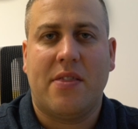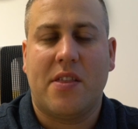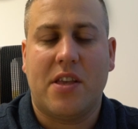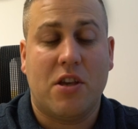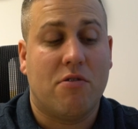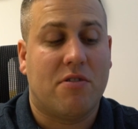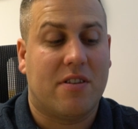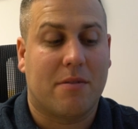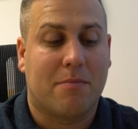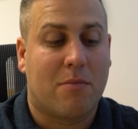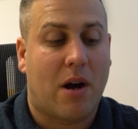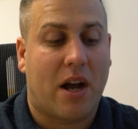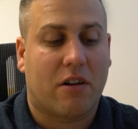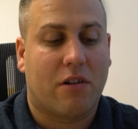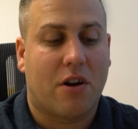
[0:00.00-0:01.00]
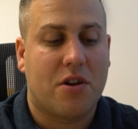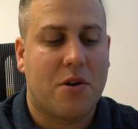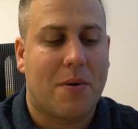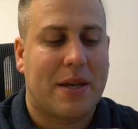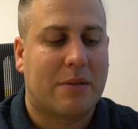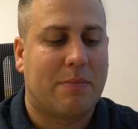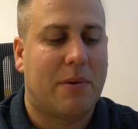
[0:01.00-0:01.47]
that uses a micro
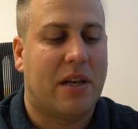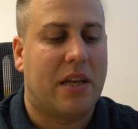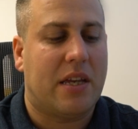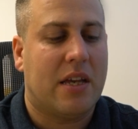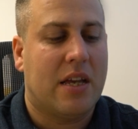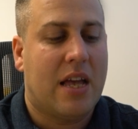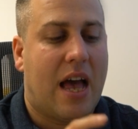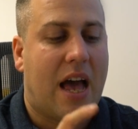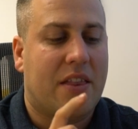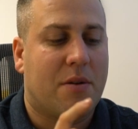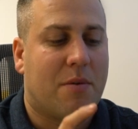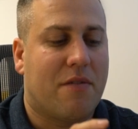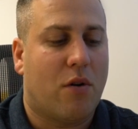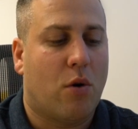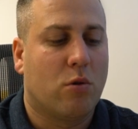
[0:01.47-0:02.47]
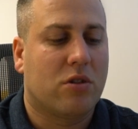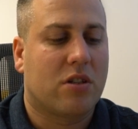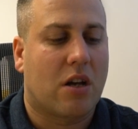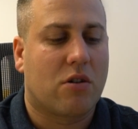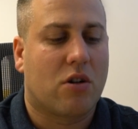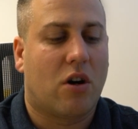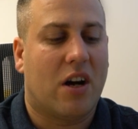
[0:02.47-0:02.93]
USB, and then we've
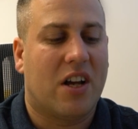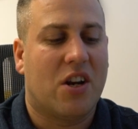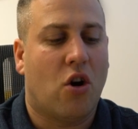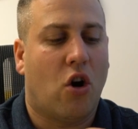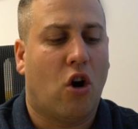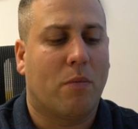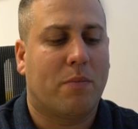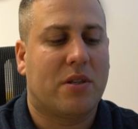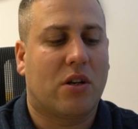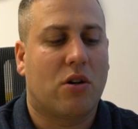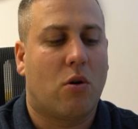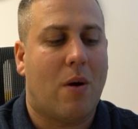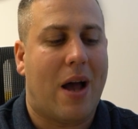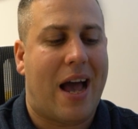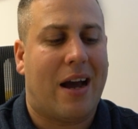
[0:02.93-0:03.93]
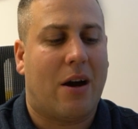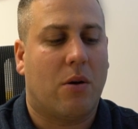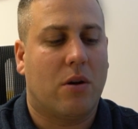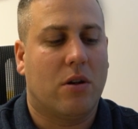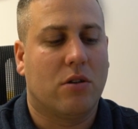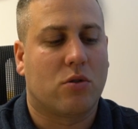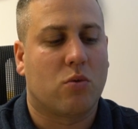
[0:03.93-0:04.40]
also got an optical
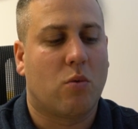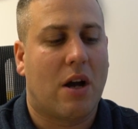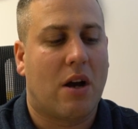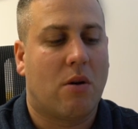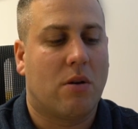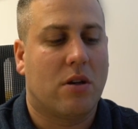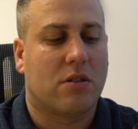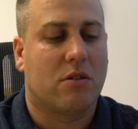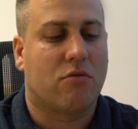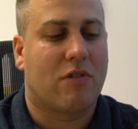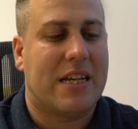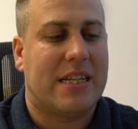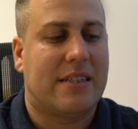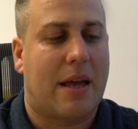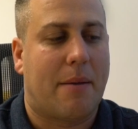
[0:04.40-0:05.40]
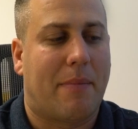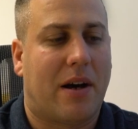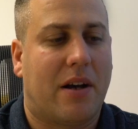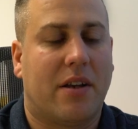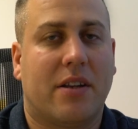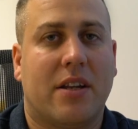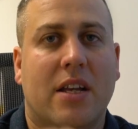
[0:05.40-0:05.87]
out as well as a reset
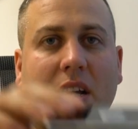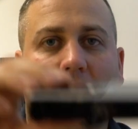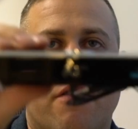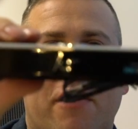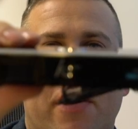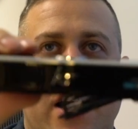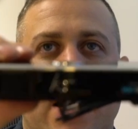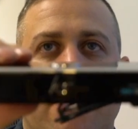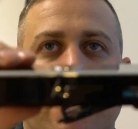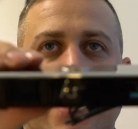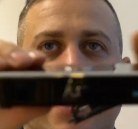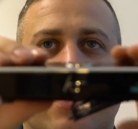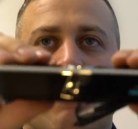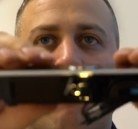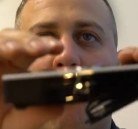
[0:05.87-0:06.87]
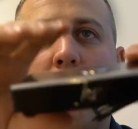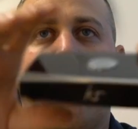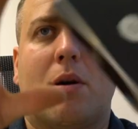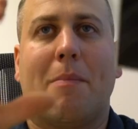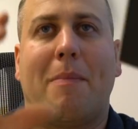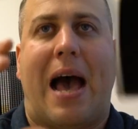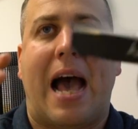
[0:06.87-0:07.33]
button. Really, really small,
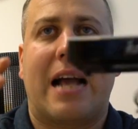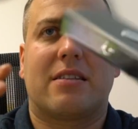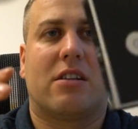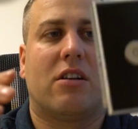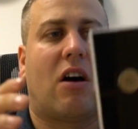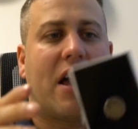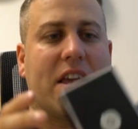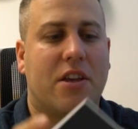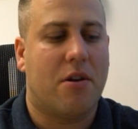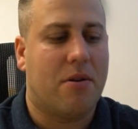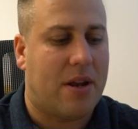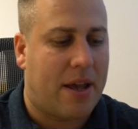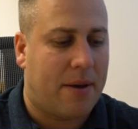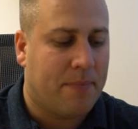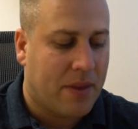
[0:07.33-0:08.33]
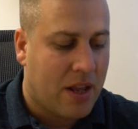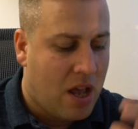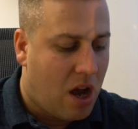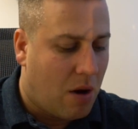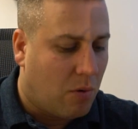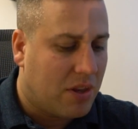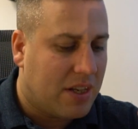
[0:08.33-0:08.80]
compact, light unit.
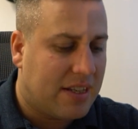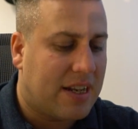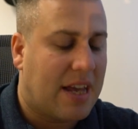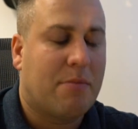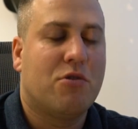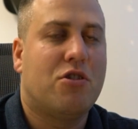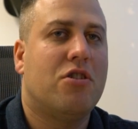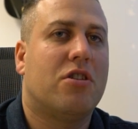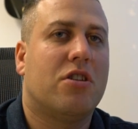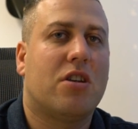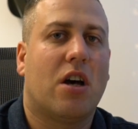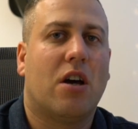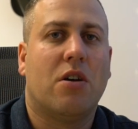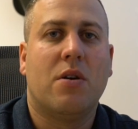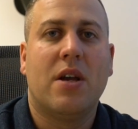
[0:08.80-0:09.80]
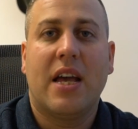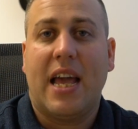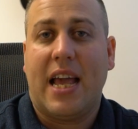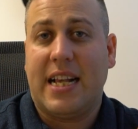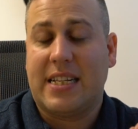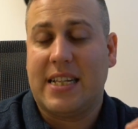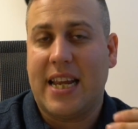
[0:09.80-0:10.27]
And what this enables you to do
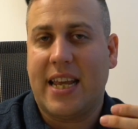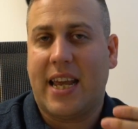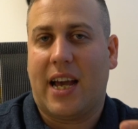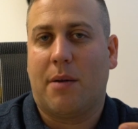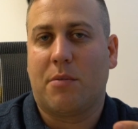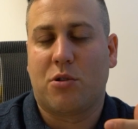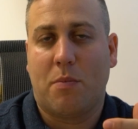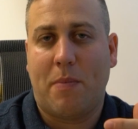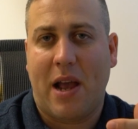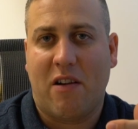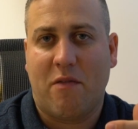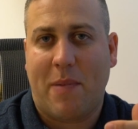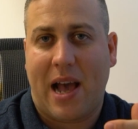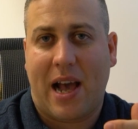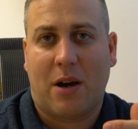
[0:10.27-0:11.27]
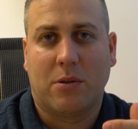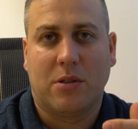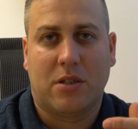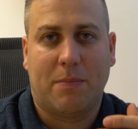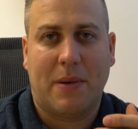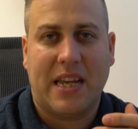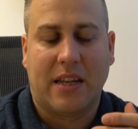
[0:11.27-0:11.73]
is link it up to a pair of powered
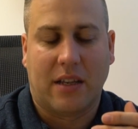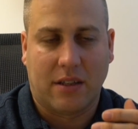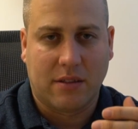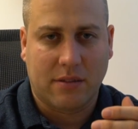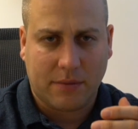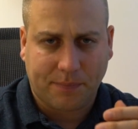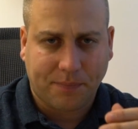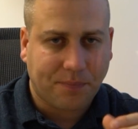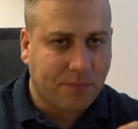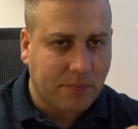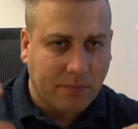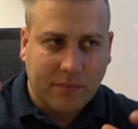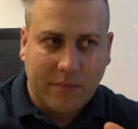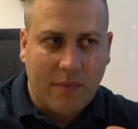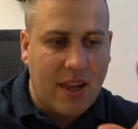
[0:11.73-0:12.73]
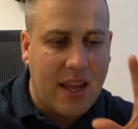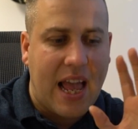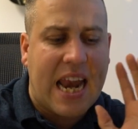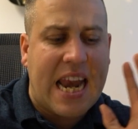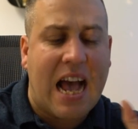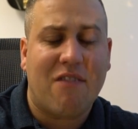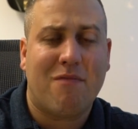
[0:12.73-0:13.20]
speakers
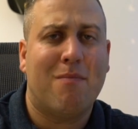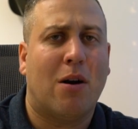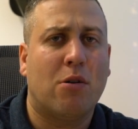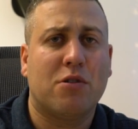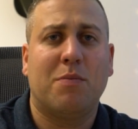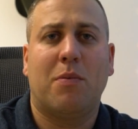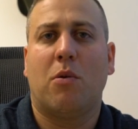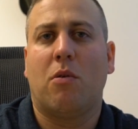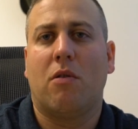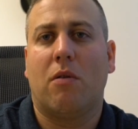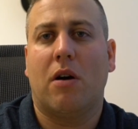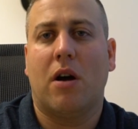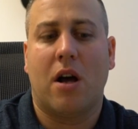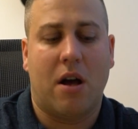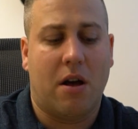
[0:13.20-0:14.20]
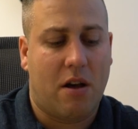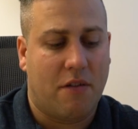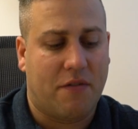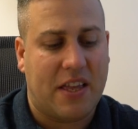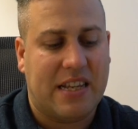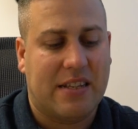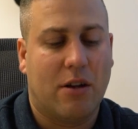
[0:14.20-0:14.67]
and have multiple
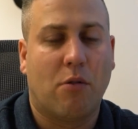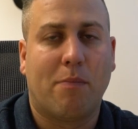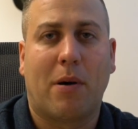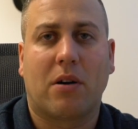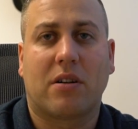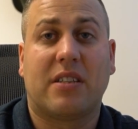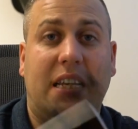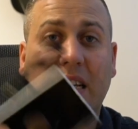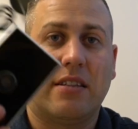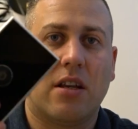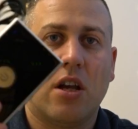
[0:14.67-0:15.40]
of these little boxes